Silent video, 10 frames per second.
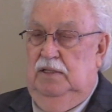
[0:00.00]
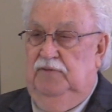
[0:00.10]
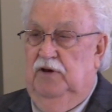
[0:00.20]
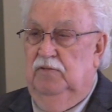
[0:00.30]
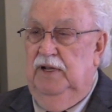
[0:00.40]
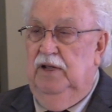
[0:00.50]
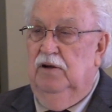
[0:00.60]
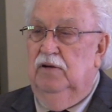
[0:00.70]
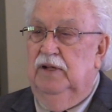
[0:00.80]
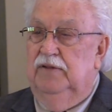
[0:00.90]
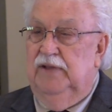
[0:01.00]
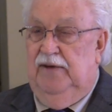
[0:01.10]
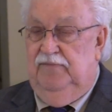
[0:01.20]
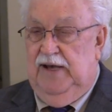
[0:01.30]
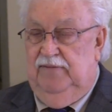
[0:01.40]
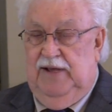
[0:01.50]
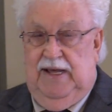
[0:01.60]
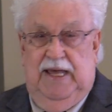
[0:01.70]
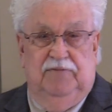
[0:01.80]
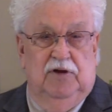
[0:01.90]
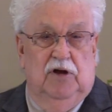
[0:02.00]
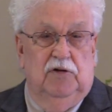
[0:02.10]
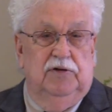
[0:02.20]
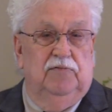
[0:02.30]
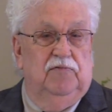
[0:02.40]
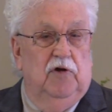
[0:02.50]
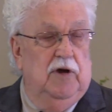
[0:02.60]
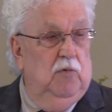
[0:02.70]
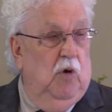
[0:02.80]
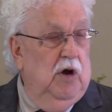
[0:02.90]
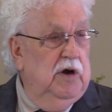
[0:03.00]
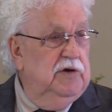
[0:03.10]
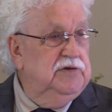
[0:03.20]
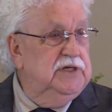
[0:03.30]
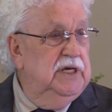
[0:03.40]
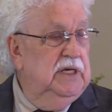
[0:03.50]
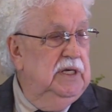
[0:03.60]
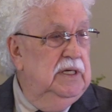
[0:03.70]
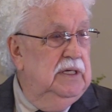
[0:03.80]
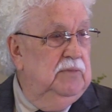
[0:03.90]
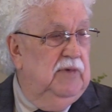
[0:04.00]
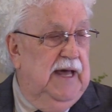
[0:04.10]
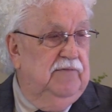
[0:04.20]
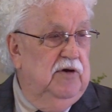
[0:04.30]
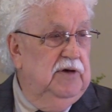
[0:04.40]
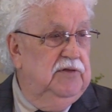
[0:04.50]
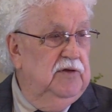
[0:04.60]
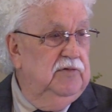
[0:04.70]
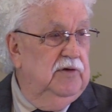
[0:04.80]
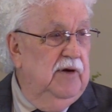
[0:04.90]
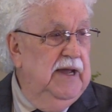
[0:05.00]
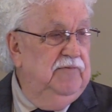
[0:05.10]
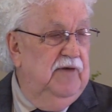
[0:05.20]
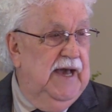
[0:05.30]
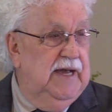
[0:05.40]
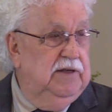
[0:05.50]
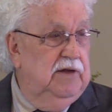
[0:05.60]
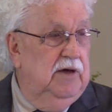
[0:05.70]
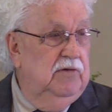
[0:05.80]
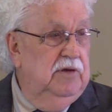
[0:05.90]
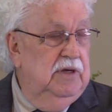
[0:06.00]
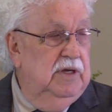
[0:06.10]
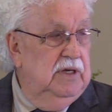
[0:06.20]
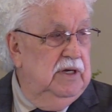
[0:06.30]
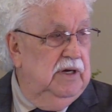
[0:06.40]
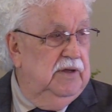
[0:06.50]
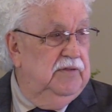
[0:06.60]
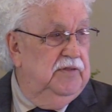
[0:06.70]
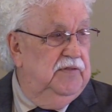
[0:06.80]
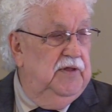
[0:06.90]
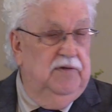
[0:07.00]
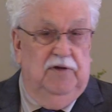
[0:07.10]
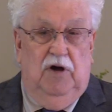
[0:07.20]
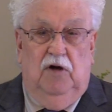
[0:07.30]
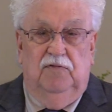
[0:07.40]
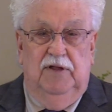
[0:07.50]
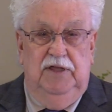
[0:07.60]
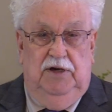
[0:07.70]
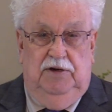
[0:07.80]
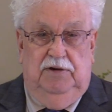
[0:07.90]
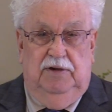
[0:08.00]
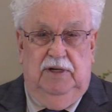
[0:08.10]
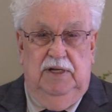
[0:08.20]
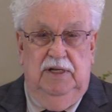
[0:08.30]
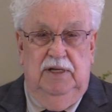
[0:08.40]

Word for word: I've already heard it. I've, I, I haven't heard the very words, but I've heard it through the grapevine, you know, uh, they're, they're awfully young.